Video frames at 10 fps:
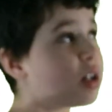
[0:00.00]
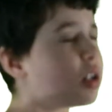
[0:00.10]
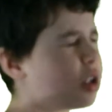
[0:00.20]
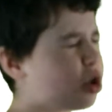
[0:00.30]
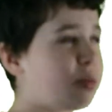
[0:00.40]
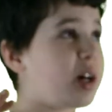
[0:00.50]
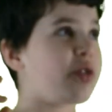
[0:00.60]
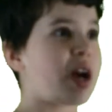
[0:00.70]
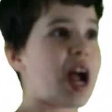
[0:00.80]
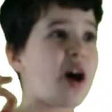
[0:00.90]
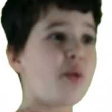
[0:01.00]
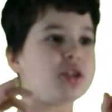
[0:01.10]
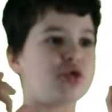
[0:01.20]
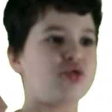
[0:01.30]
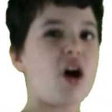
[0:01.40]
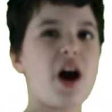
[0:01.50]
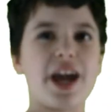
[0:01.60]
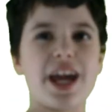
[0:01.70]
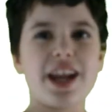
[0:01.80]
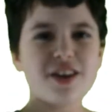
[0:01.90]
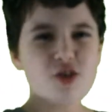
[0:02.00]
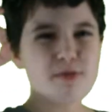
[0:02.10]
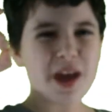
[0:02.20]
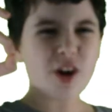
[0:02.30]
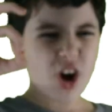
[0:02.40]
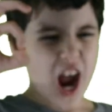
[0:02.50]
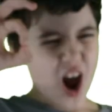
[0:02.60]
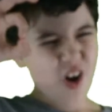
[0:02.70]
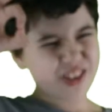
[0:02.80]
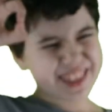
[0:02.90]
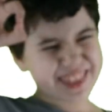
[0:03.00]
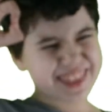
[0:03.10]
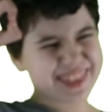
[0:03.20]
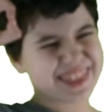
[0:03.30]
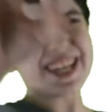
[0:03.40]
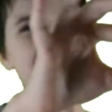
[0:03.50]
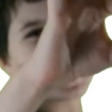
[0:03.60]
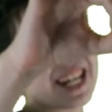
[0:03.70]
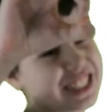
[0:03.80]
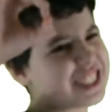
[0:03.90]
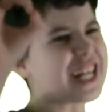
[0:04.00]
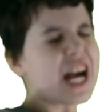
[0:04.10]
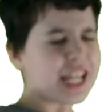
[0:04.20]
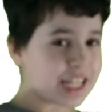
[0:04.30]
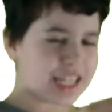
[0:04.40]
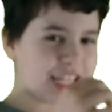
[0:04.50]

no matter how we draw it, no matter how thin and tiny